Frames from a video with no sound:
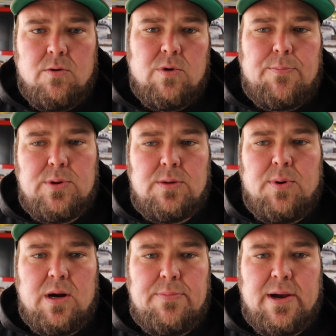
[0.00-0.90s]
When I put the
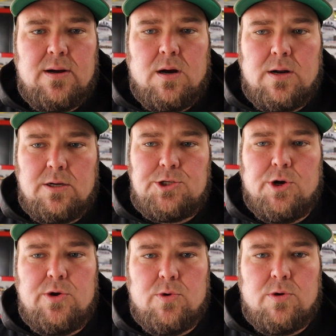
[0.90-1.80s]
body back on, I'll
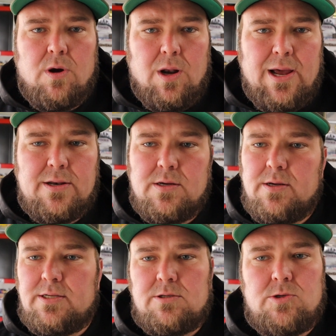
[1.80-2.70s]
show you where they're all at.
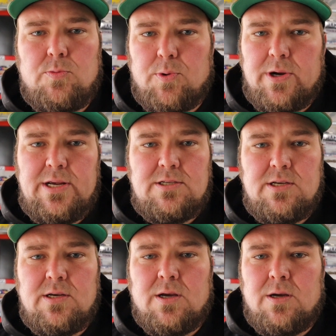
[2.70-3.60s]
It's super
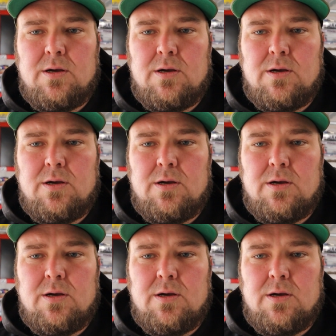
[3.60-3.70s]
easy.